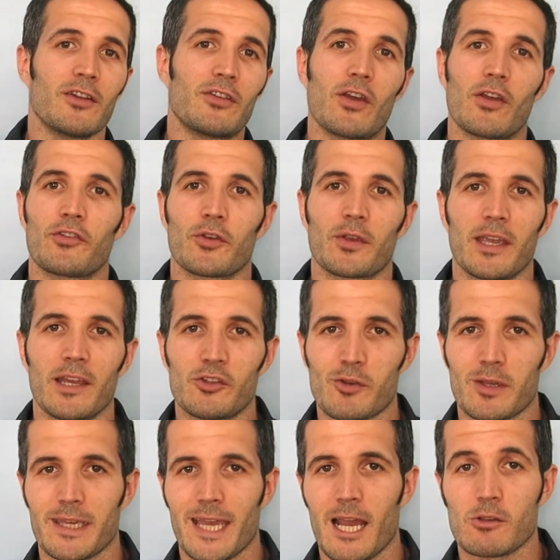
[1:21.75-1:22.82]
does your kid
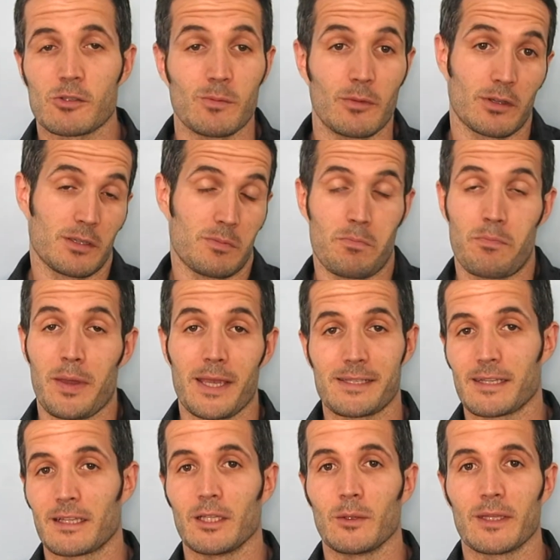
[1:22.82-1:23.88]
drink cow's milk? Is
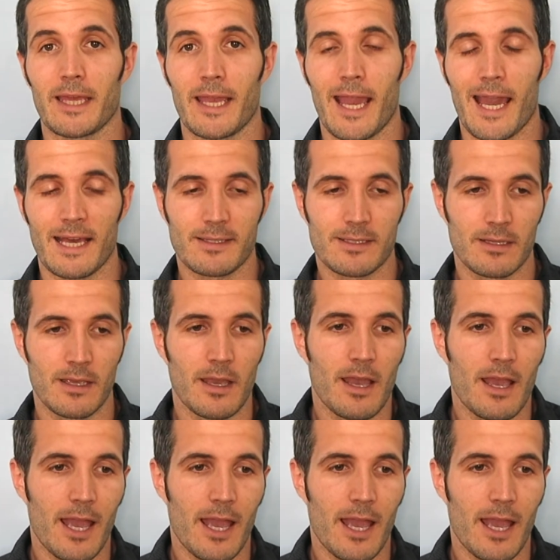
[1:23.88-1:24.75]
basically what they asked.